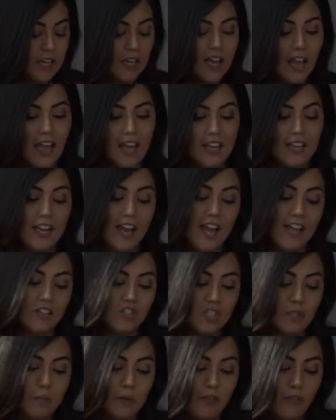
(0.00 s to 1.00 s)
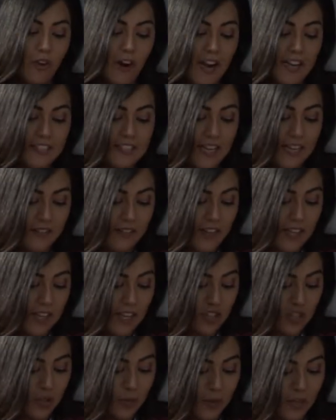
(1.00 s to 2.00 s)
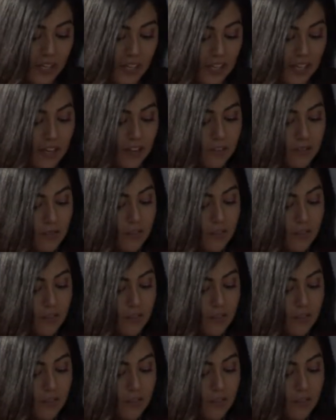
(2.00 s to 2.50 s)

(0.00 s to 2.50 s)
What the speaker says: And again, just before I dive in, I do want to give